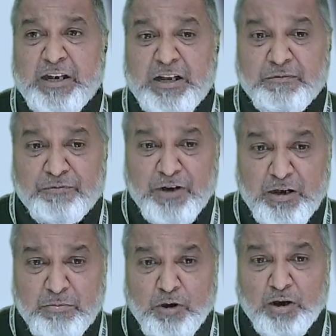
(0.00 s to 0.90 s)

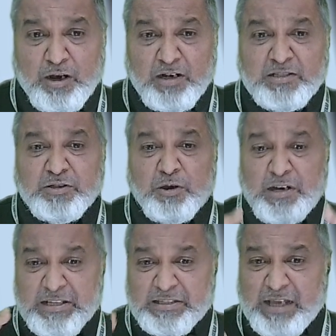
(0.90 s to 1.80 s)
different models or
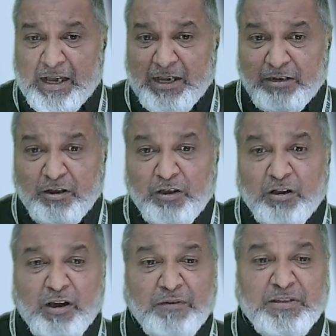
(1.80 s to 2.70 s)
design
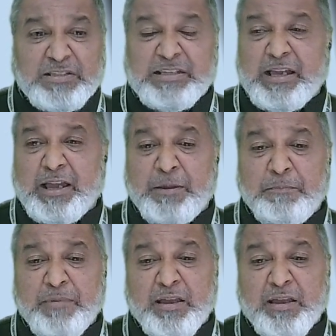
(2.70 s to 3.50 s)
of the same